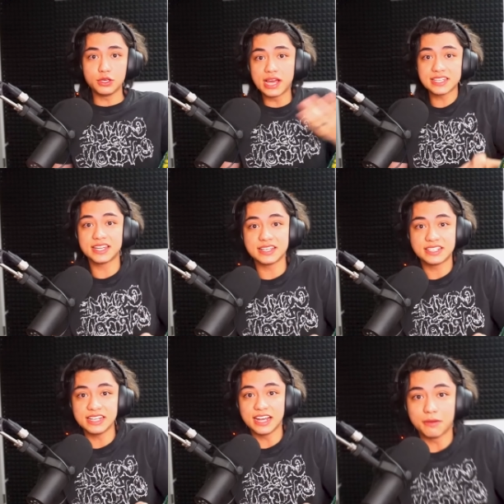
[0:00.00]
You guys didn't
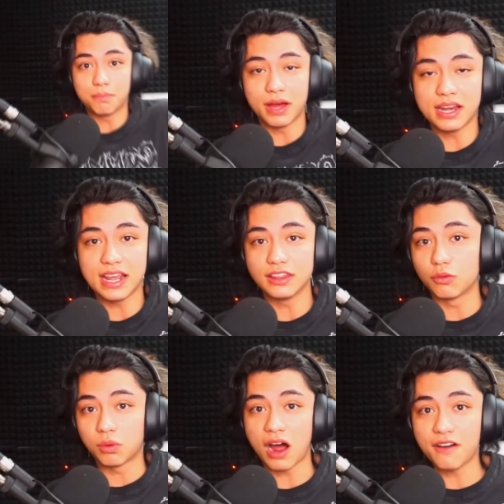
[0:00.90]
see it, but in
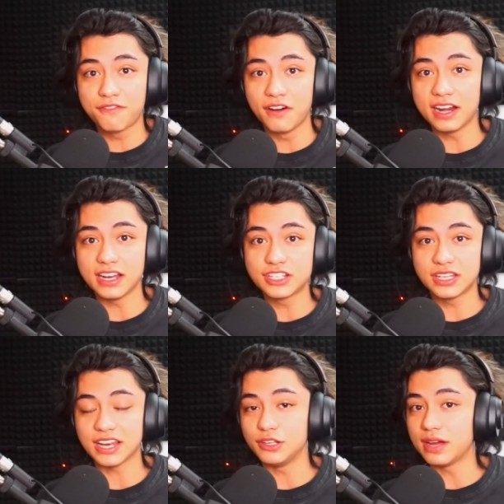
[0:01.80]
the raw footage
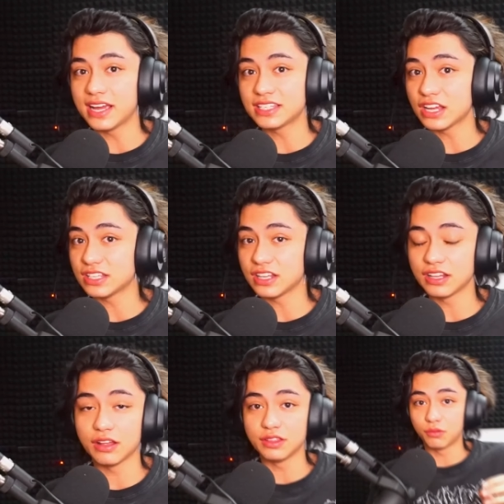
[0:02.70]
that you guys
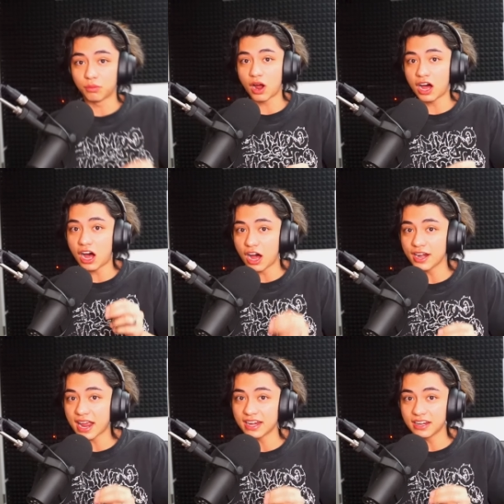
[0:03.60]
the, the raw
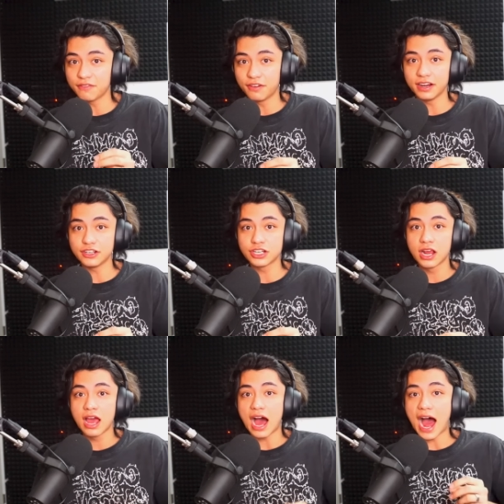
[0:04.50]
unedited footage,
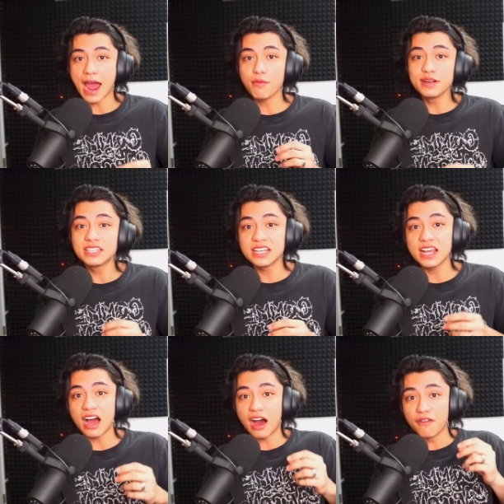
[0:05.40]
I would see
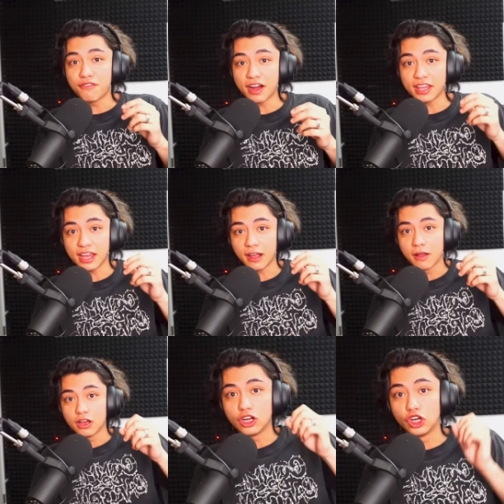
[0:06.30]
a f***ing
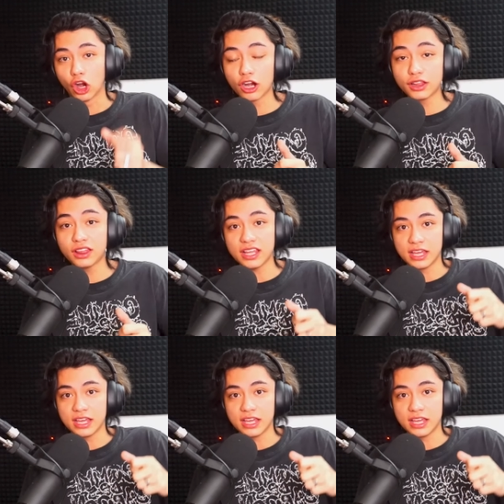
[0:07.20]
girthy,